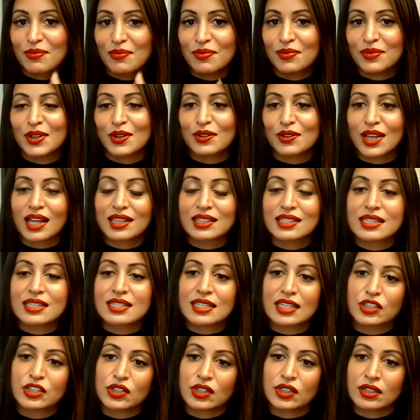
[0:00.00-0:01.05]
that
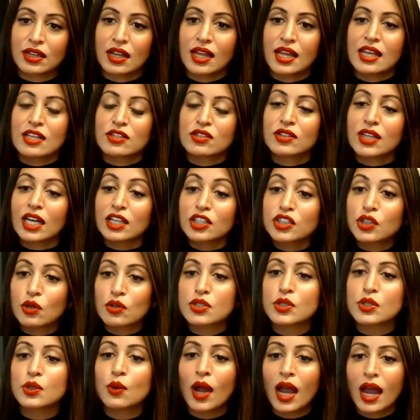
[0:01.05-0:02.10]
decision. So that
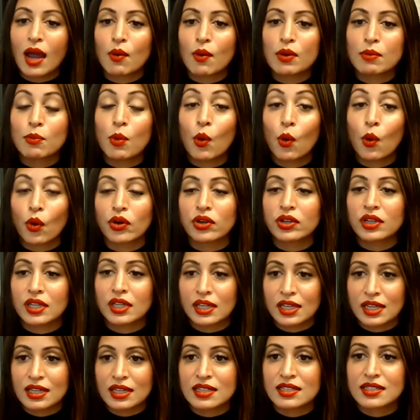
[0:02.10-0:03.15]
shows you how important it
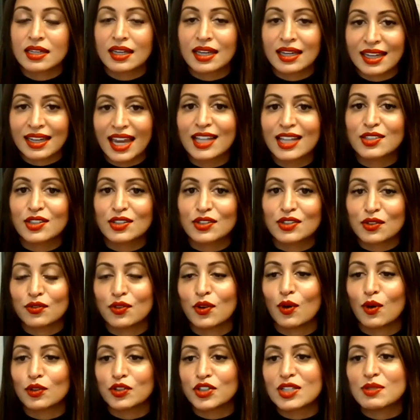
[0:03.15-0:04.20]
is to engage and to
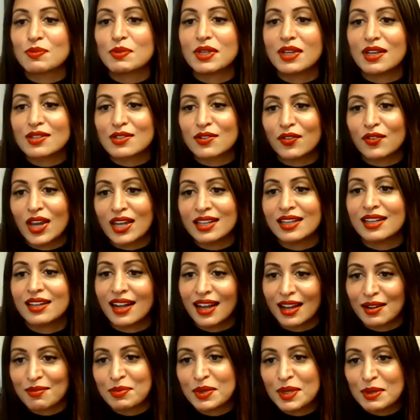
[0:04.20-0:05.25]
vote. Just because of
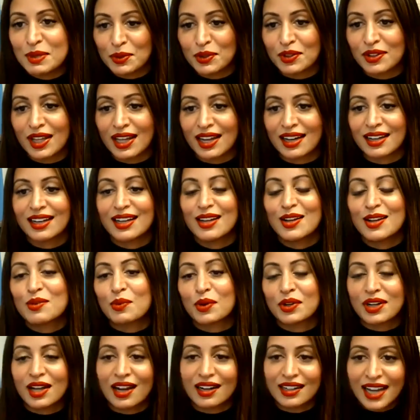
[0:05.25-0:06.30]
89 people that
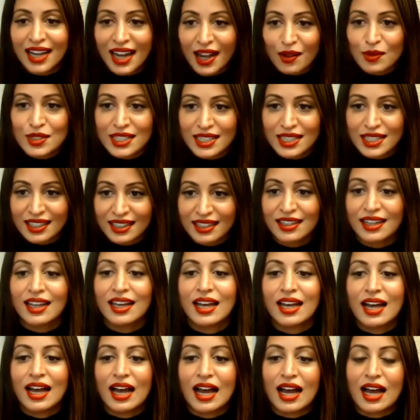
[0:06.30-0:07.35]
were not counted,
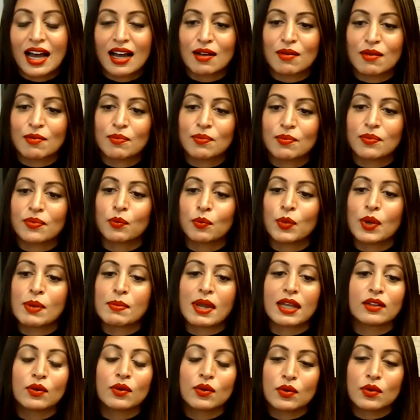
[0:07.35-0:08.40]
we
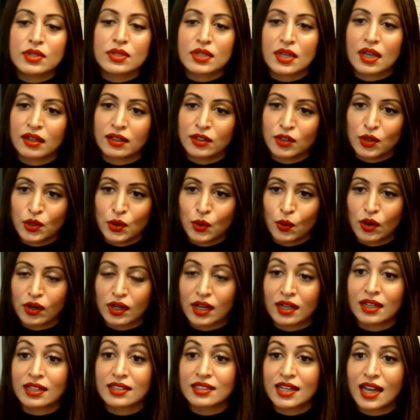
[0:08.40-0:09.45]
may lose in New York
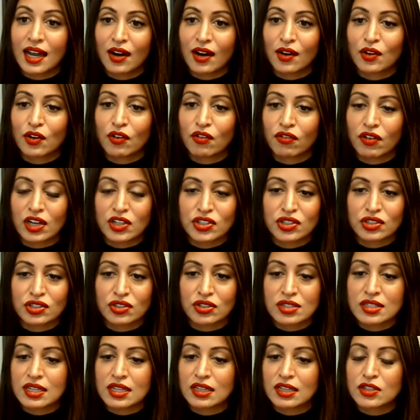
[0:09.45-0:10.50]
an entire congressional
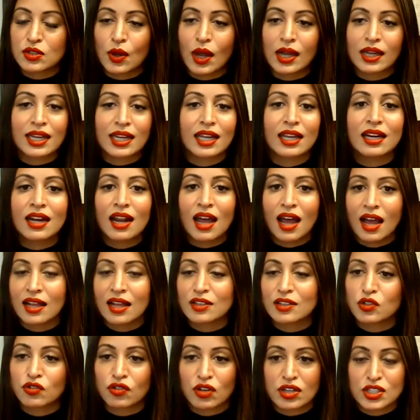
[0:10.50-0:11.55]
seat. So I cannot
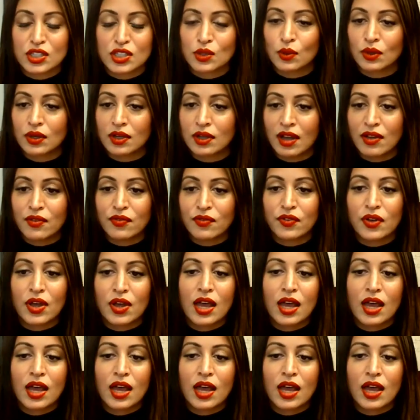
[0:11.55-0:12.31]
stress to you enough